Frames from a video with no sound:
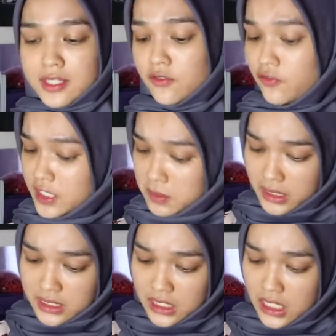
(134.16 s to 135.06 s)
think it's a
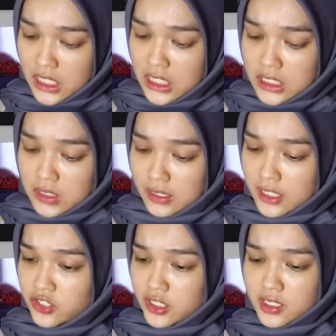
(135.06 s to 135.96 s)
face mist.
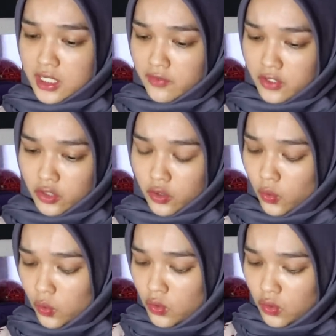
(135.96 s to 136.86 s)
So let's just give it a
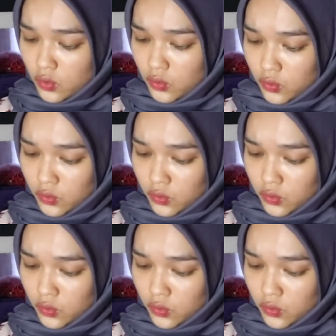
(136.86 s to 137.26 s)
go.